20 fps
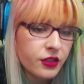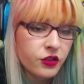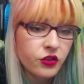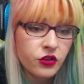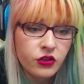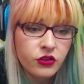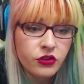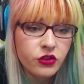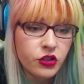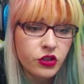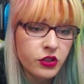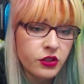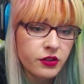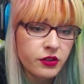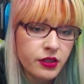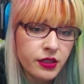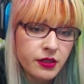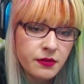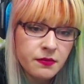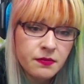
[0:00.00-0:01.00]
there's just
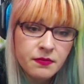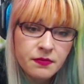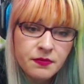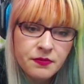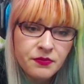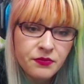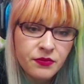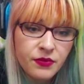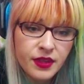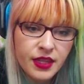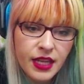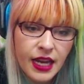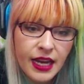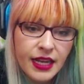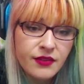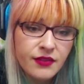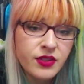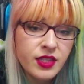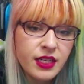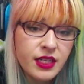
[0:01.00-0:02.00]

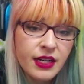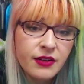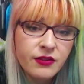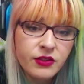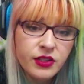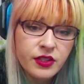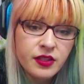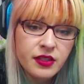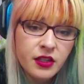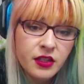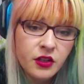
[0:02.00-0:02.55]
knives in every single